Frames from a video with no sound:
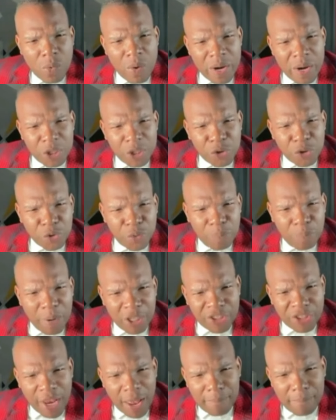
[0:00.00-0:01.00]
when the
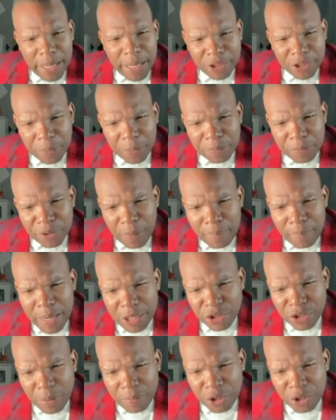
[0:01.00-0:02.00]
super chat bless up. So
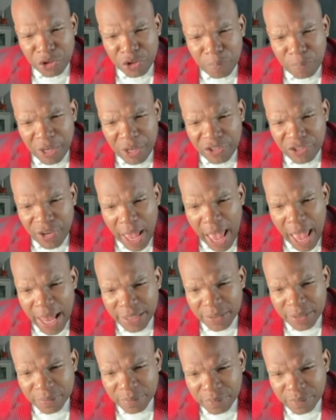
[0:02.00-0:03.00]
bless up the super chat.